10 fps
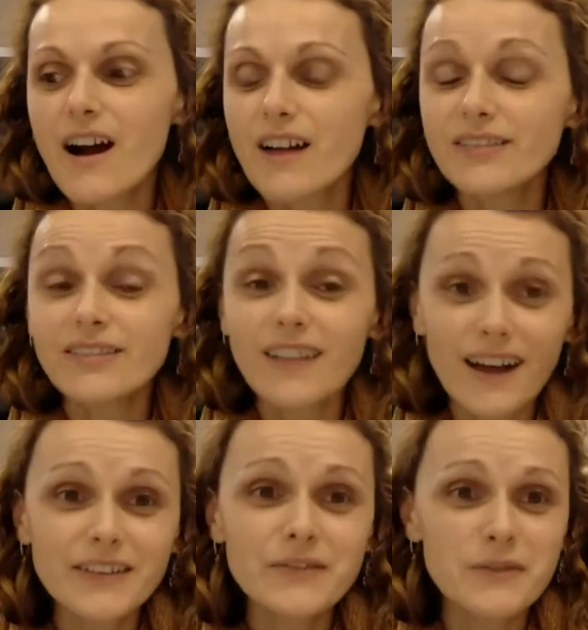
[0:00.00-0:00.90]
a
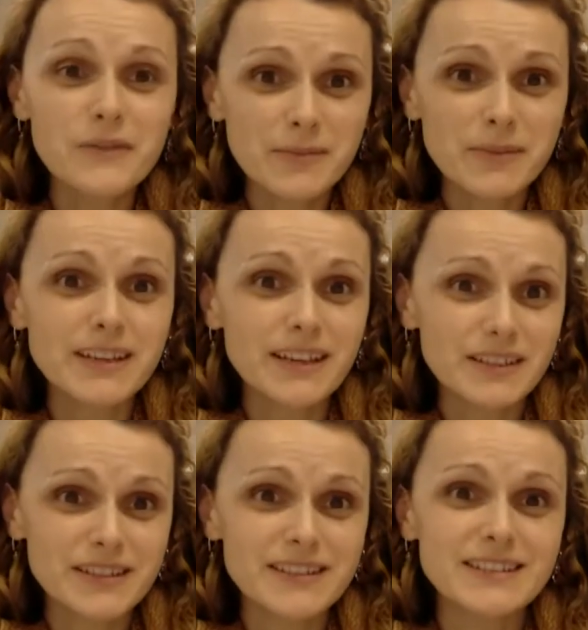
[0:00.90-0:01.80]
lot of the
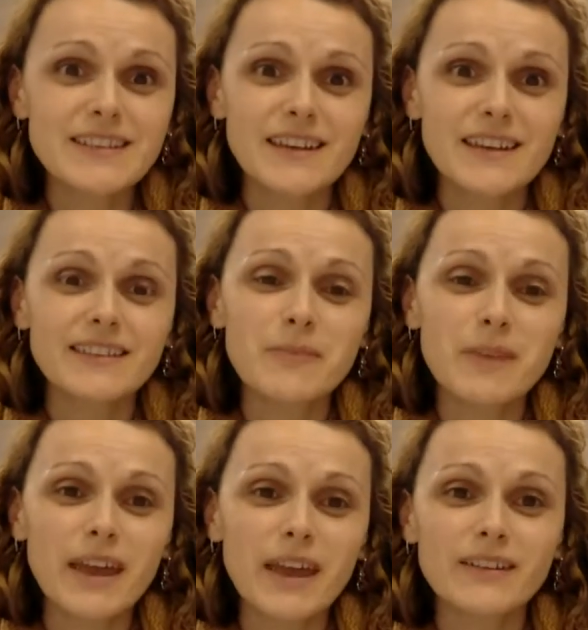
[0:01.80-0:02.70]
recommendations that they
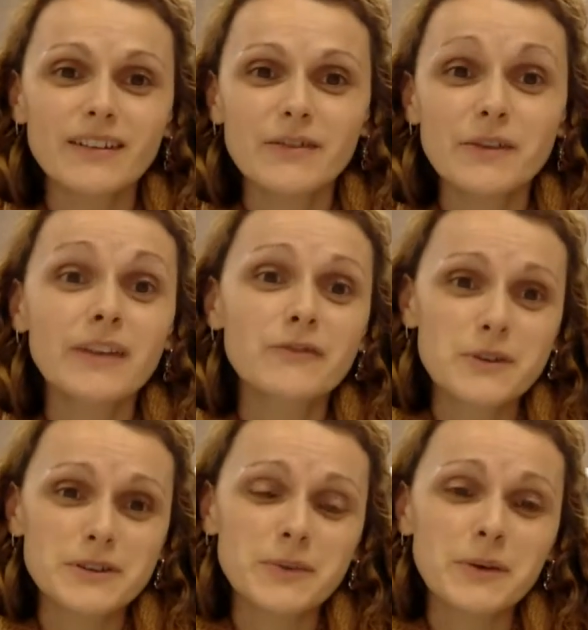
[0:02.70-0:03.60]
made are
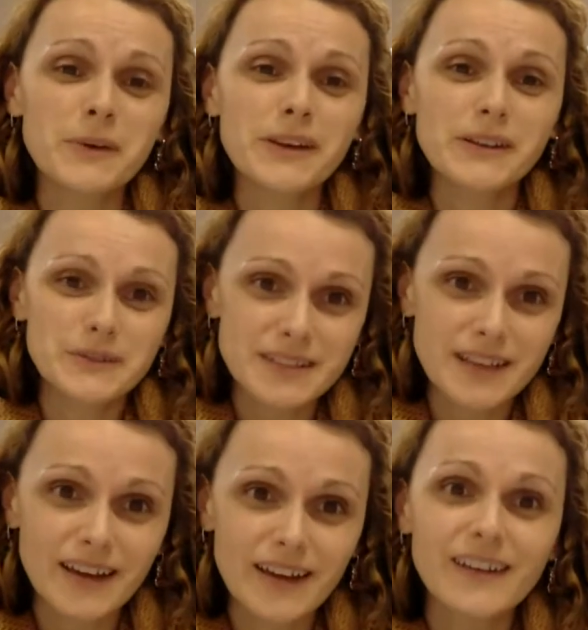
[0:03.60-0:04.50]
reinforced by what you
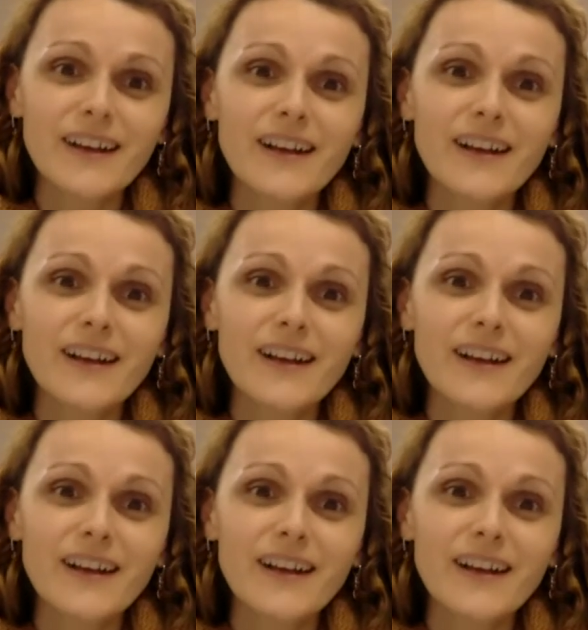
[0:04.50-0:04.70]
said.